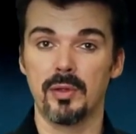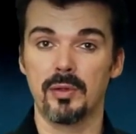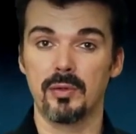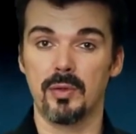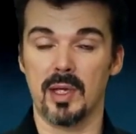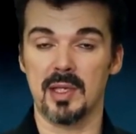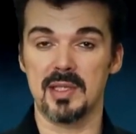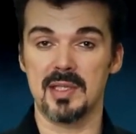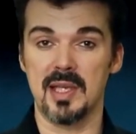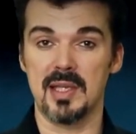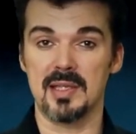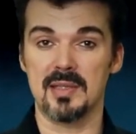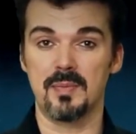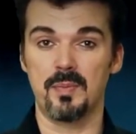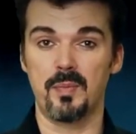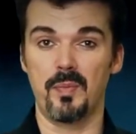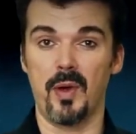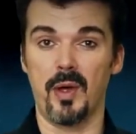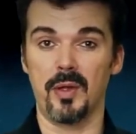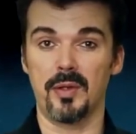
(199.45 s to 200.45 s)
to access,
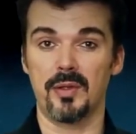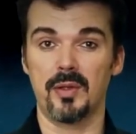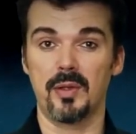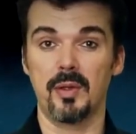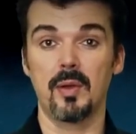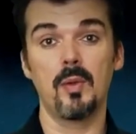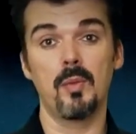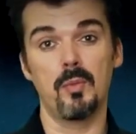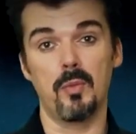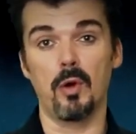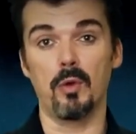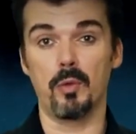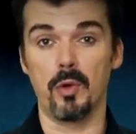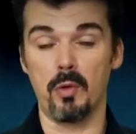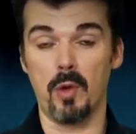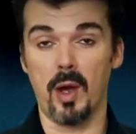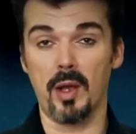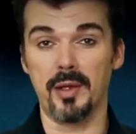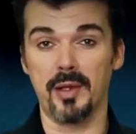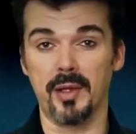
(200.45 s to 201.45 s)
but more
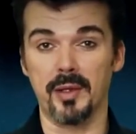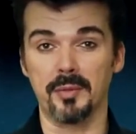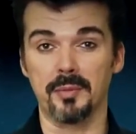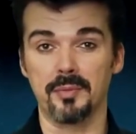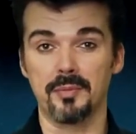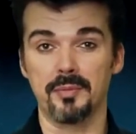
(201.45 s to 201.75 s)
rewarding.